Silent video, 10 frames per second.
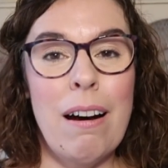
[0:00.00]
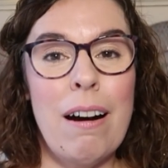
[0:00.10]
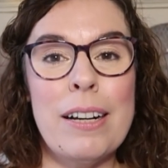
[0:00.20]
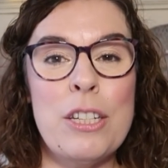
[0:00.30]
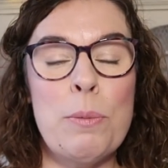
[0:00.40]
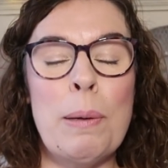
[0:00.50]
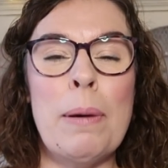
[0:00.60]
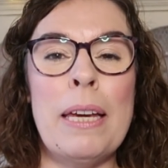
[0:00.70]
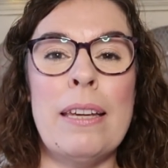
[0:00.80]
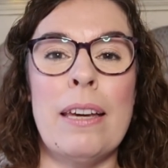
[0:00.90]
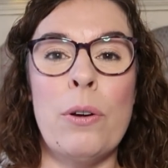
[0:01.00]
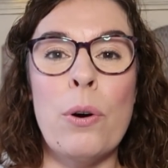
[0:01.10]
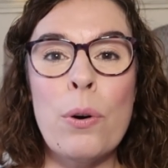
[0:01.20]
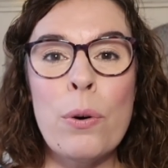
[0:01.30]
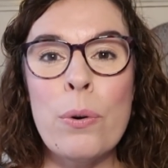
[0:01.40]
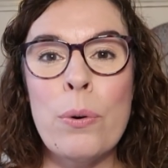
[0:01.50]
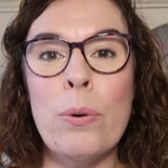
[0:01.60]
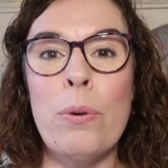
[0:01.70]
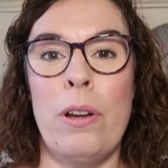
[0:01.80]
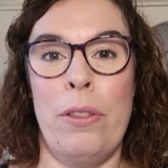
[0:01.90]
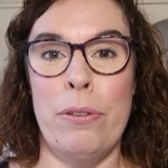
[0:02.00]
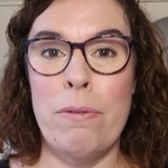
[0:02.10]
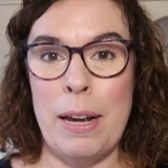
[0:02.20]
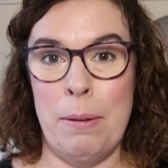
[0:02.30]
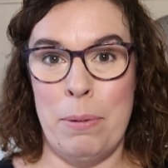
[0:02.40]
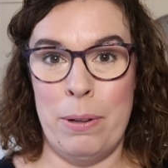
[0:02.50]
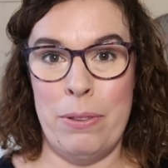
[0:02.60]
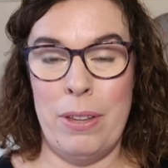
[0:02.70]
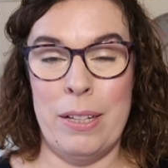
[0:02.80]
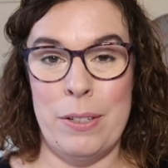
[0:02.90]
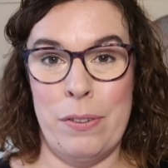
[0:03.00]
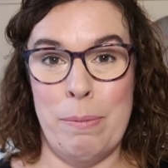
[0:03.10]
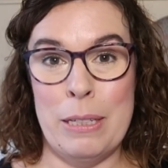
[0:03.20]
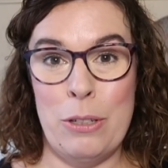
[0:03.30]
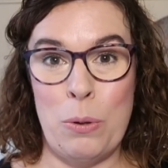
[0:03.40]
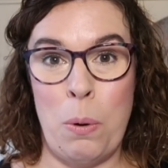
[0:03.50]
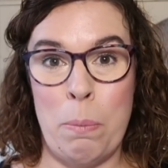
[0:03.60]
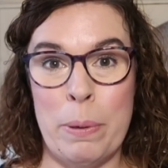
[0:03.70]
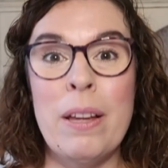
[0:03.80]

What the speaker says: I shall be making all the rainbow things for my shop,